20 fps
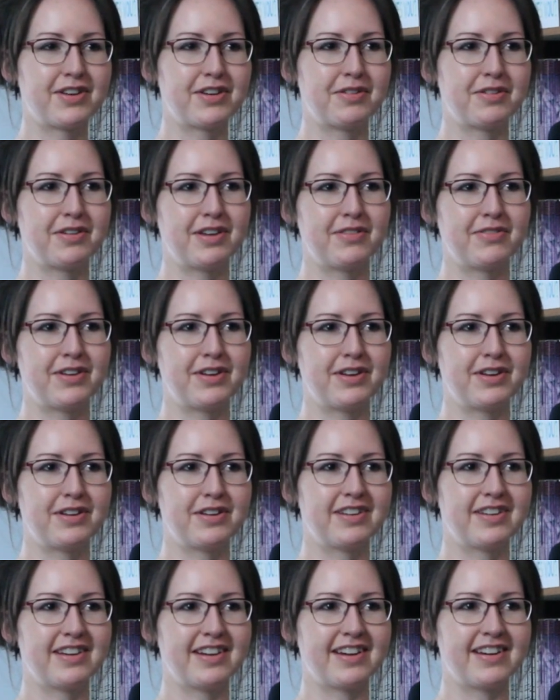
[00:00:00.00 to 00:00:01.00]
That was the
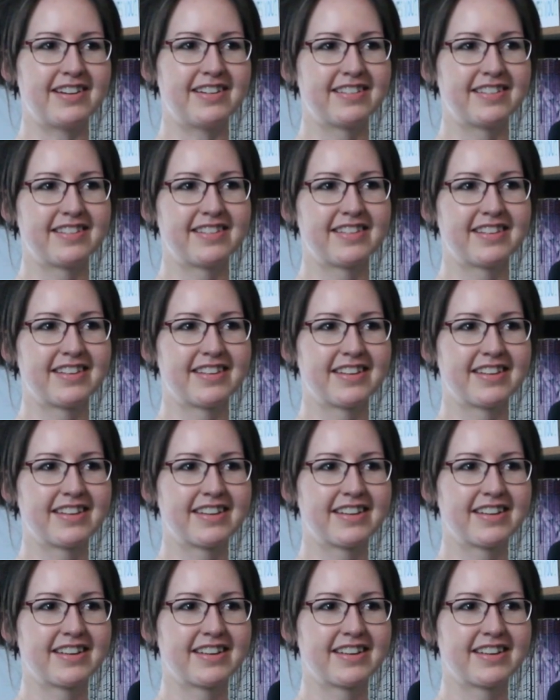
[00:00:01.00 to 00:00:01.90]
primary reason why we went.